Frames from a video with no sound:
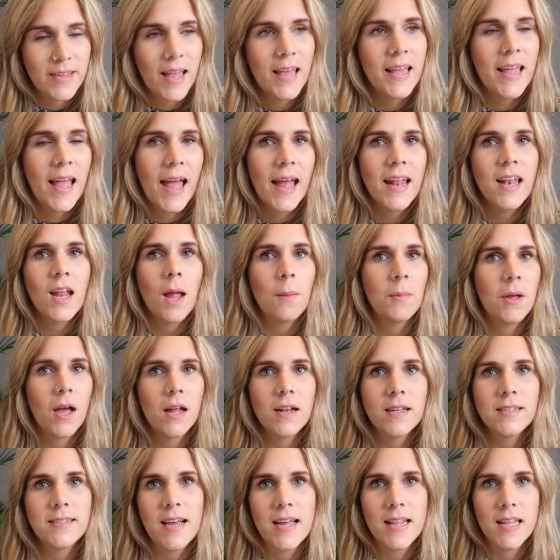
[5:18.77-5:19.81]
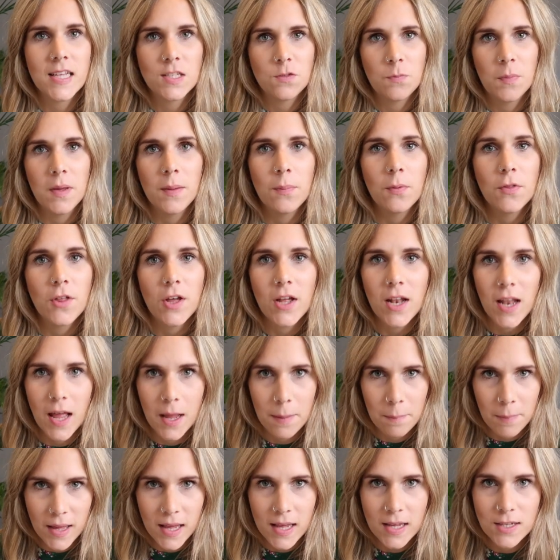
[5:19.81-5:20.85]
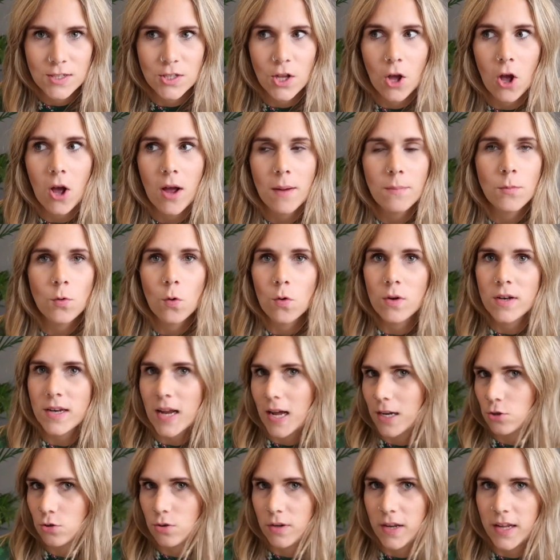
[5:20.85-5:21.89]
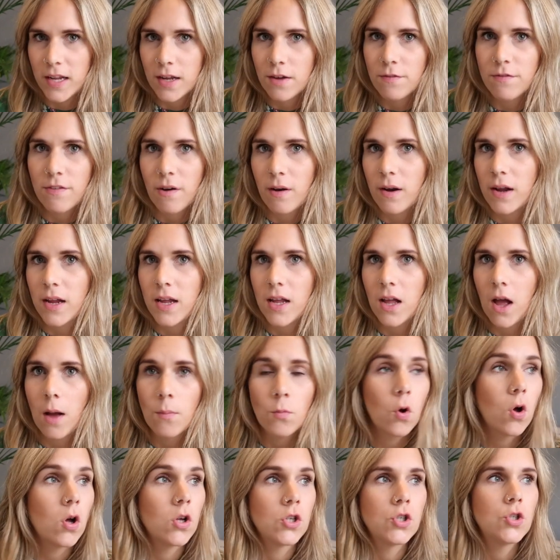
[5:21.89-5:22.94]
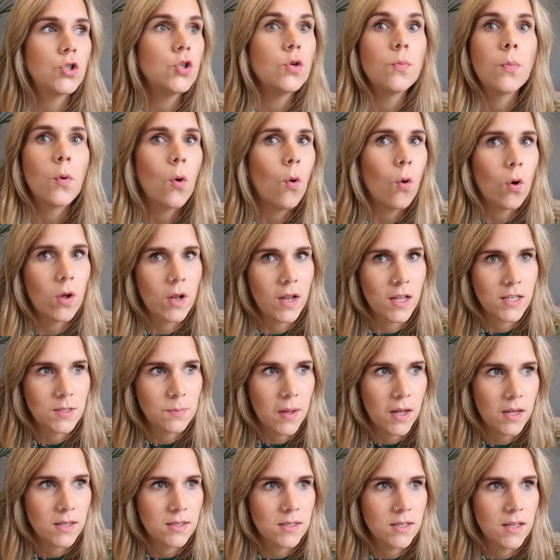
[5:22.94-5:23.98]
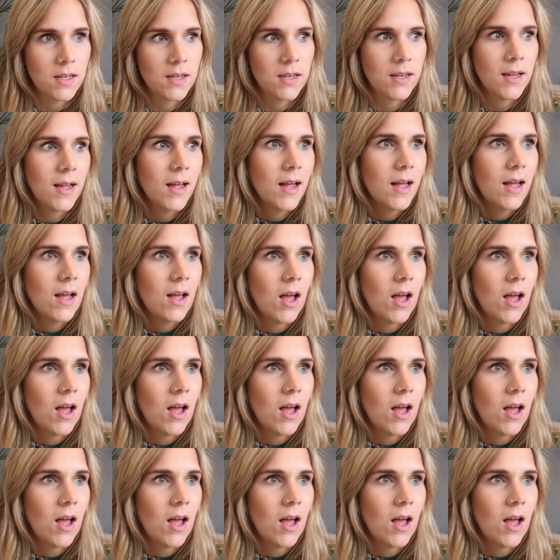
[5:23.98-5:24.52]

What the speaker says: Again, I'm kind of saying this to people that are like me. So I'm not naturally I'm not a super organized person.